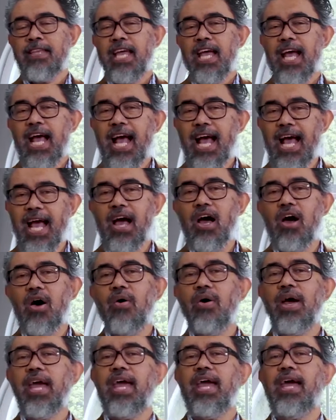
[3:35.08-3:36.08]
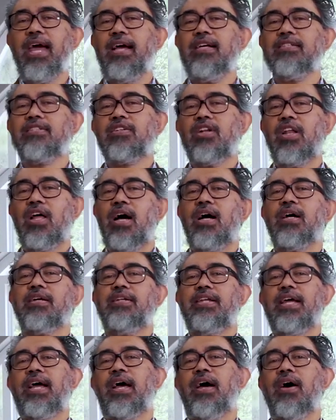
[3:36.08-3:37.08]
how has
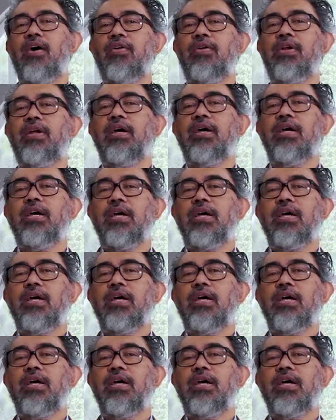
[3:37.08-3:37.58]
lockdown